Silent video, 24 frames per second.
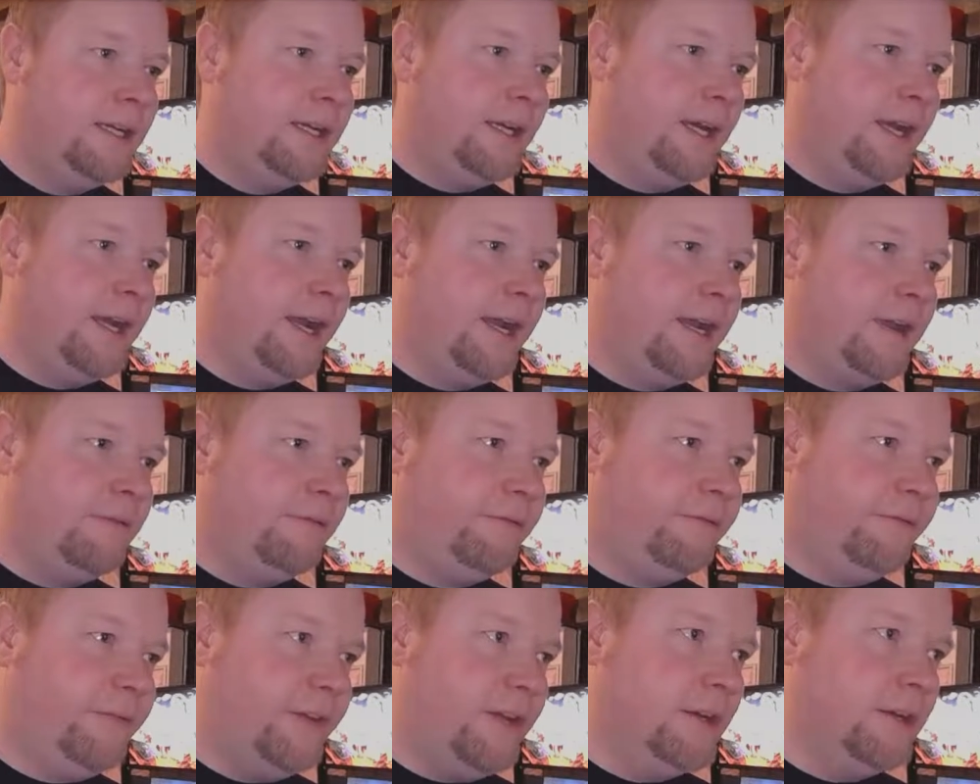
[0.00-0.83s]
And I can
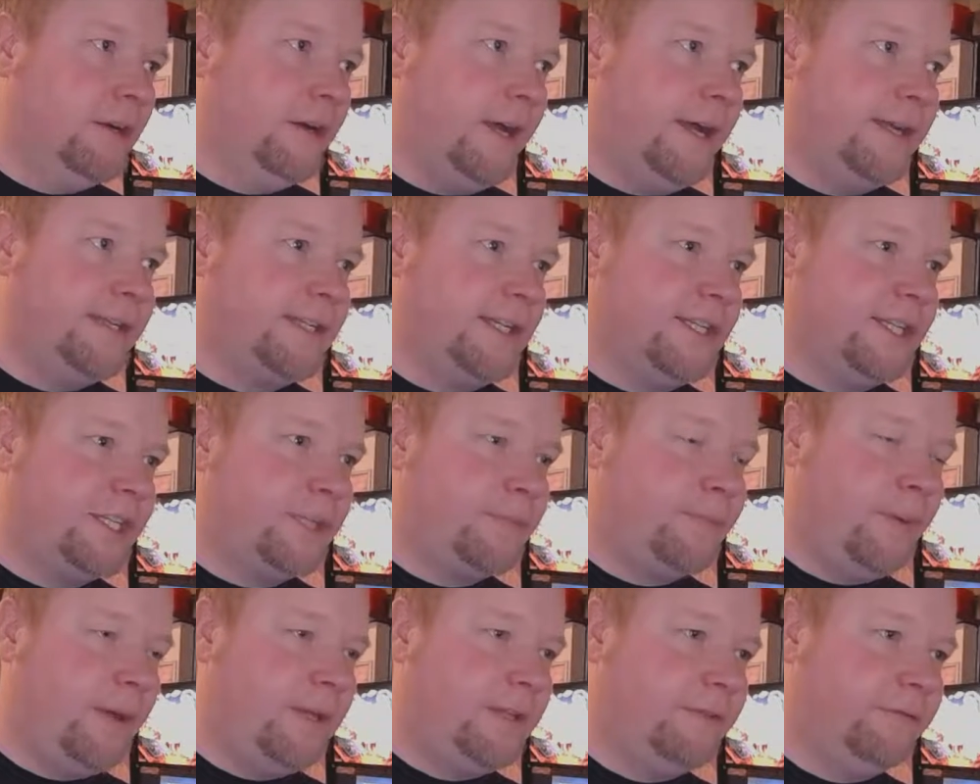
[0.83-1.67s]
feel as I
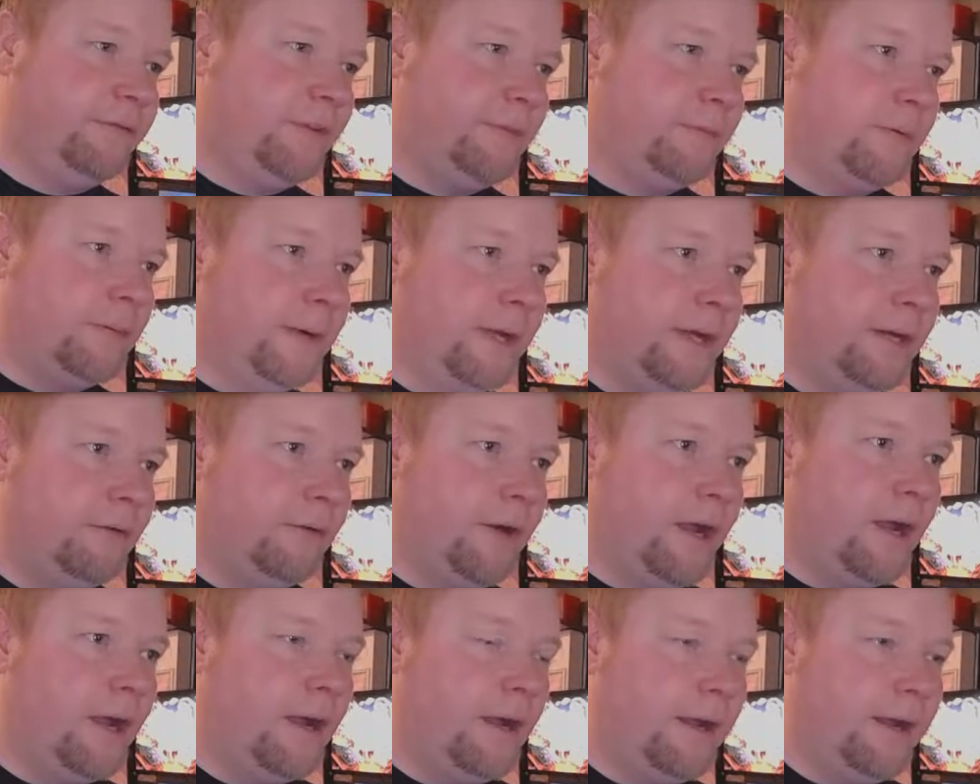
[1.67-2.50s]
spin the flipper button
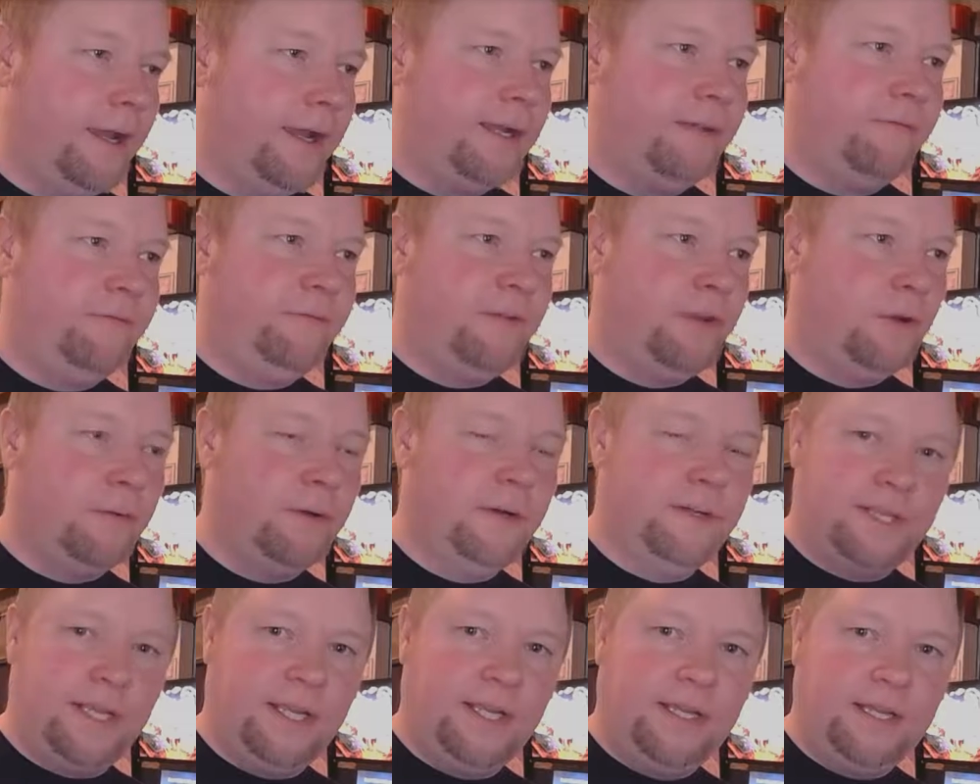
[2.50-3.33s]
around, I could feel where
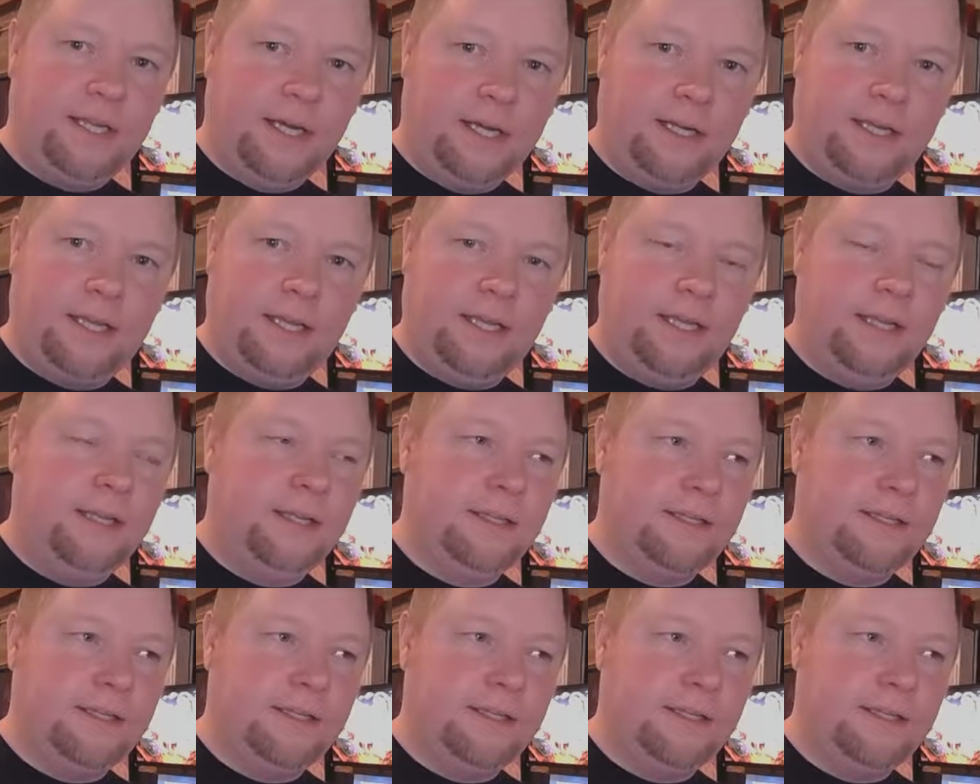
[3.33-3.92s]
it's like gunky.